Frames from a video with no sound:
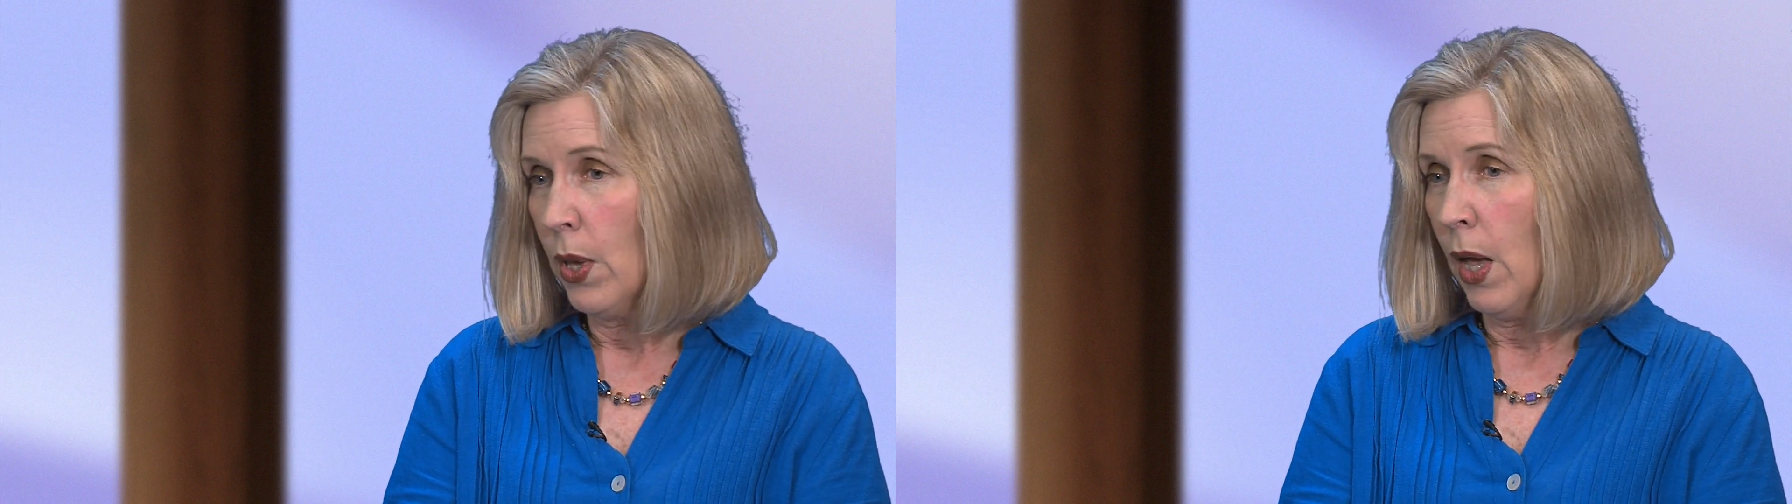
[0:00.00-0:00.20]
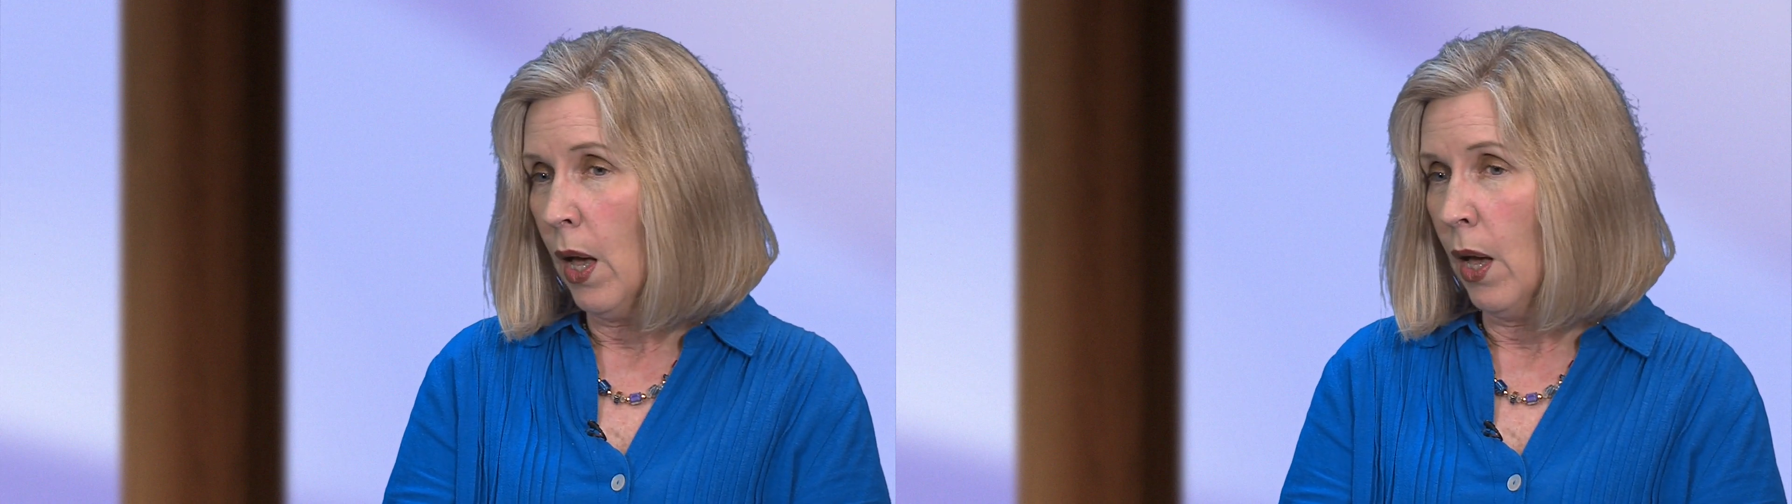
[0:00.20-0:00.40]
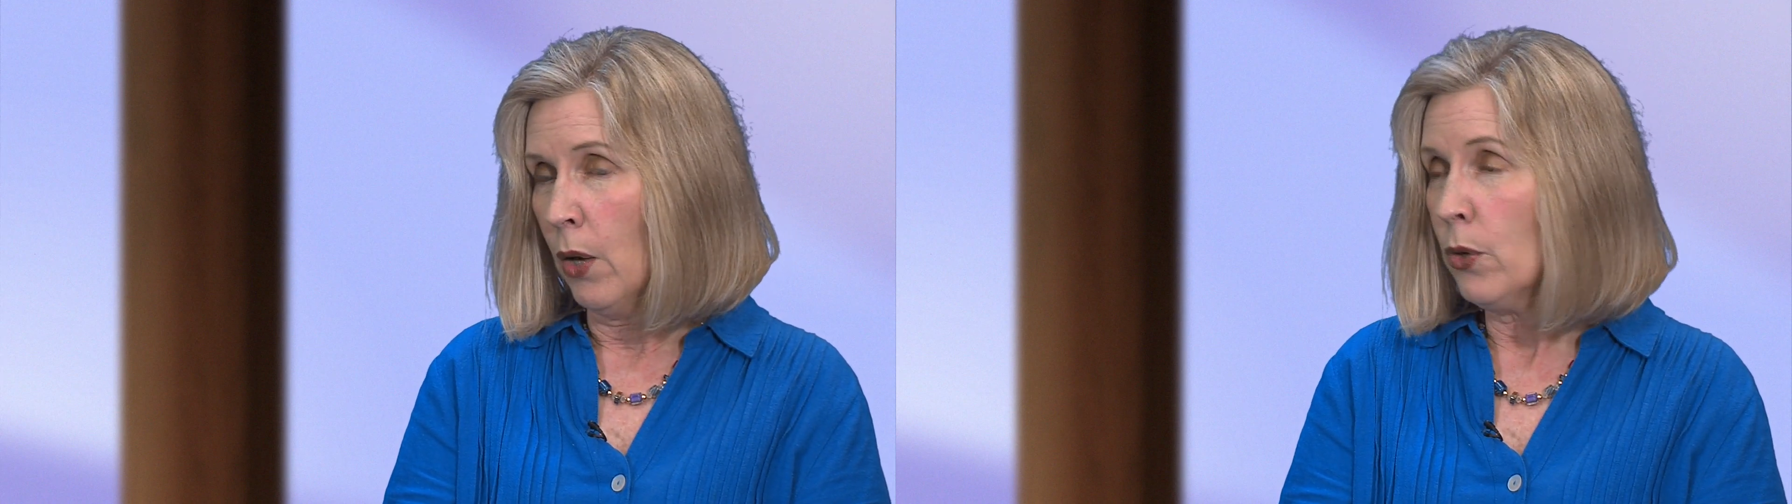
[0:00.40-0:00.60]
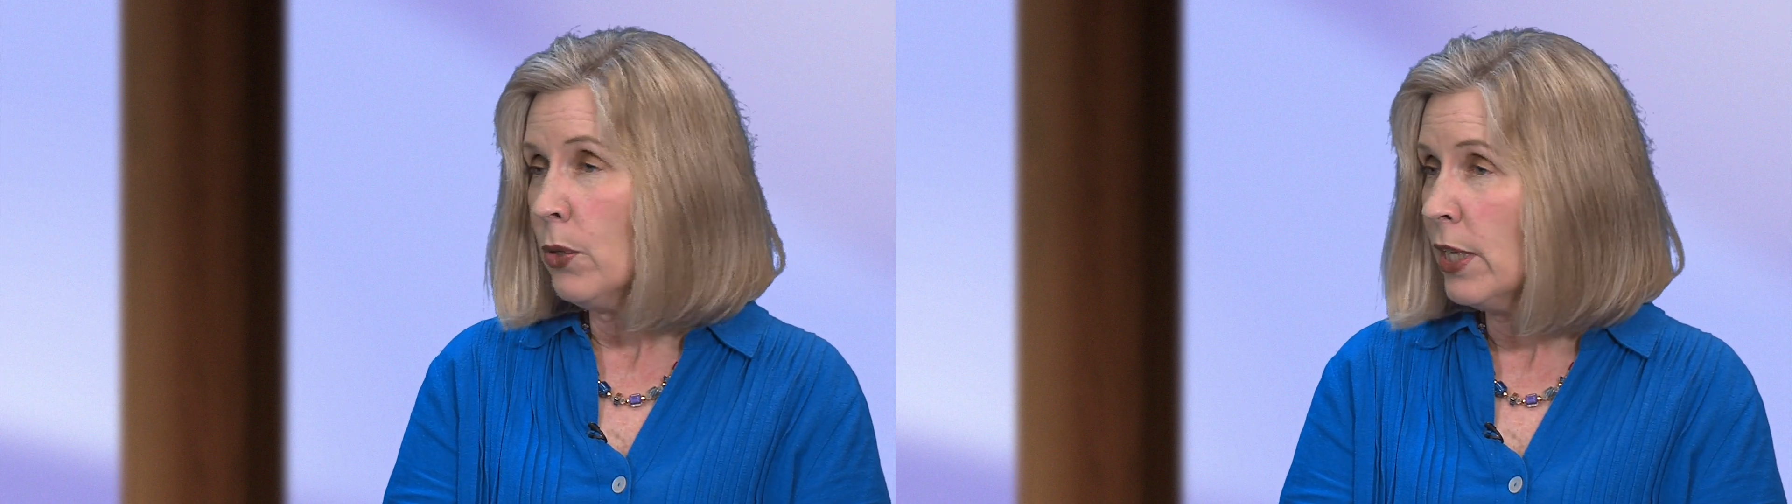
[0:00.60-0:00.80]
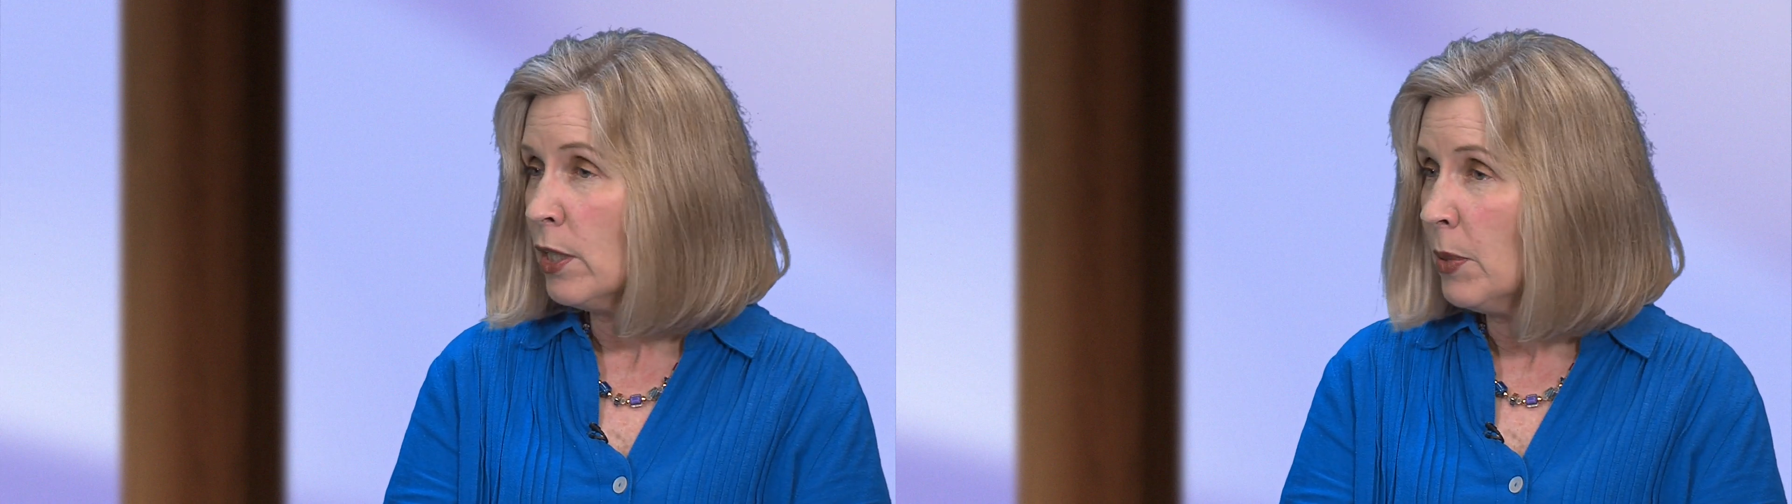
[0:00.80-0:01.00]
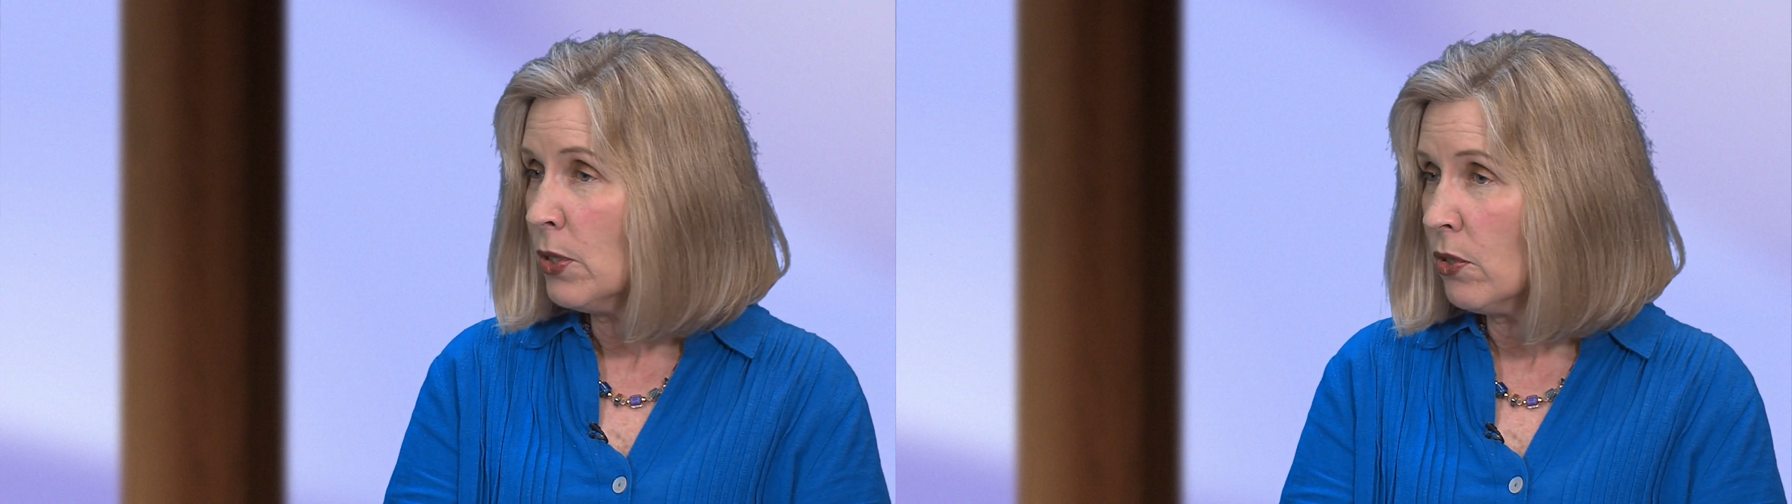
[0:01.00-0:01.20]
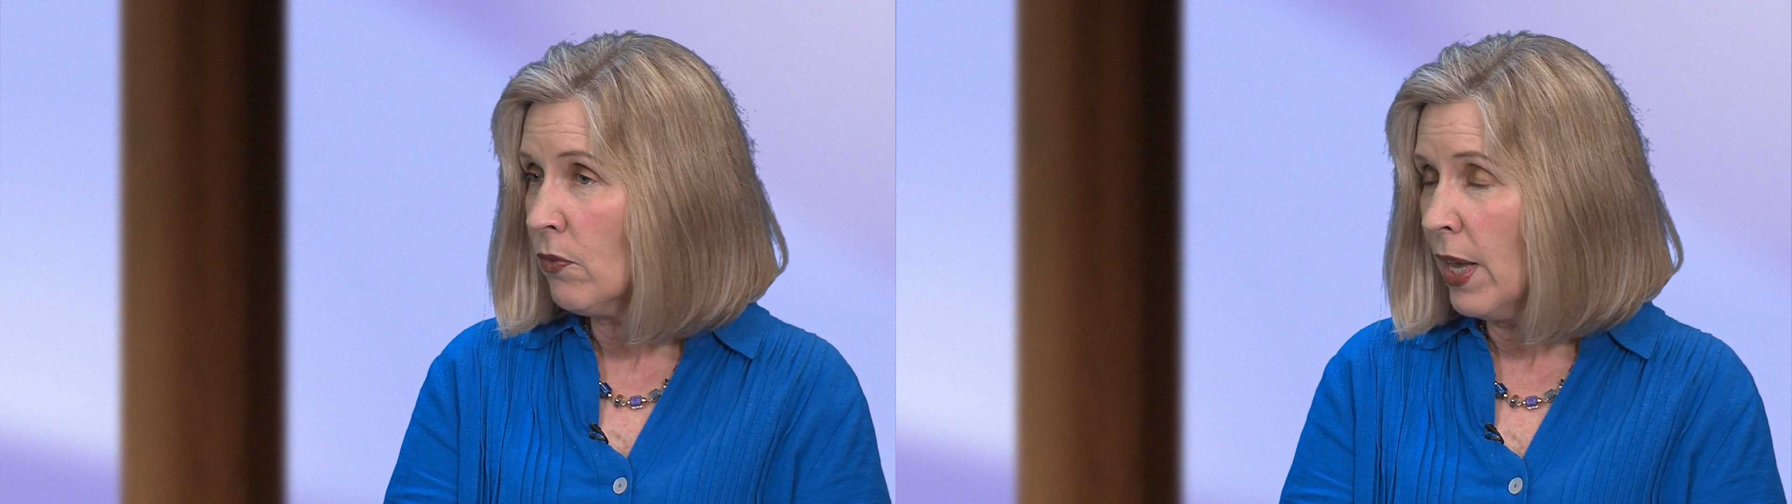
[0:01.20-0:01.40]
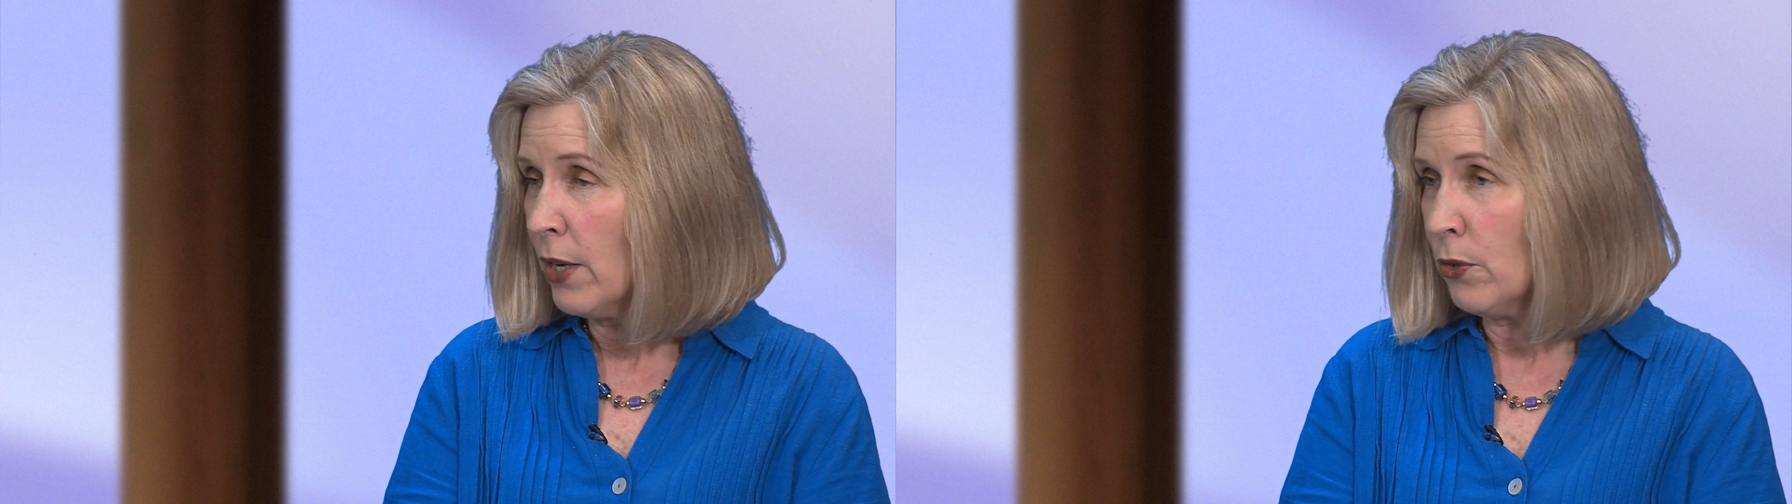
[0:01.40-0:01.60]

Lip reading: who need to be surveyed,